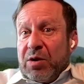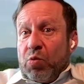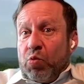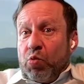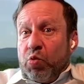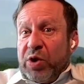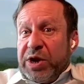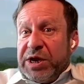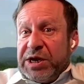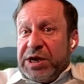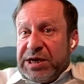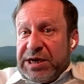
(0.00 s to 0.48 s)

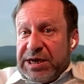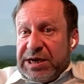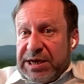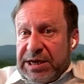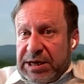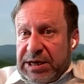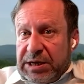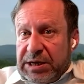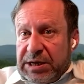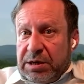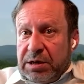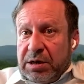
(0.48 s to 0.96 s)
We
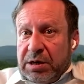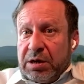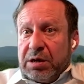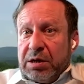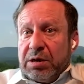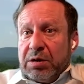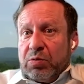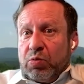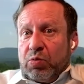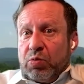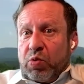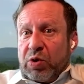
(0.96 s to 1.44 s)
need
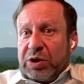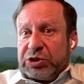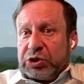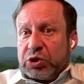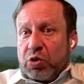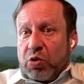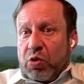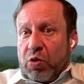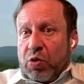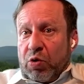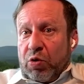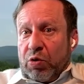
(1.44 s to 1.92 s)
what's
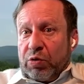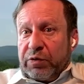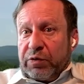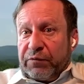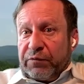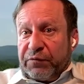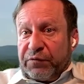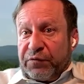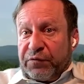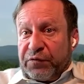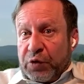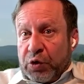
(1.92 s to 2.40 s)

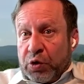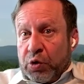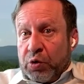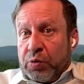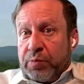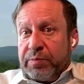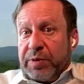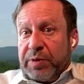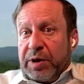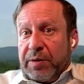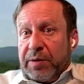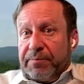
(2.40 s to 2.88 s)
called
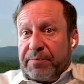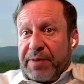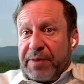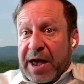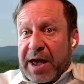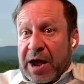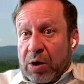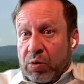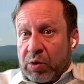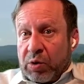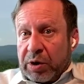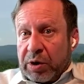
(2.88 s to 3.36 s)
firm
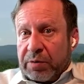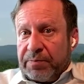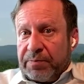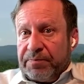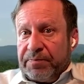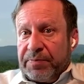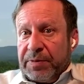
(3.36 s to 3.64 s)
power